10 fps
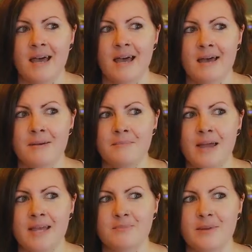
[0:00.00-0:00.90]

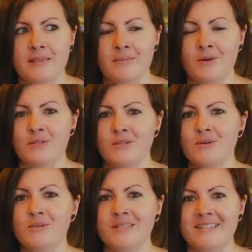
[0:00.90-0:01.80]
has been the most
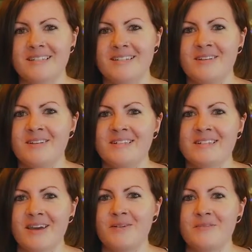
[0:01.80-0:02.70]
useless
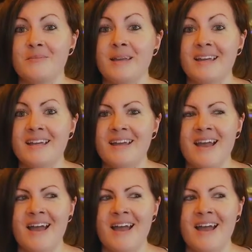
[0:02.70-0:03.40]
skill for me.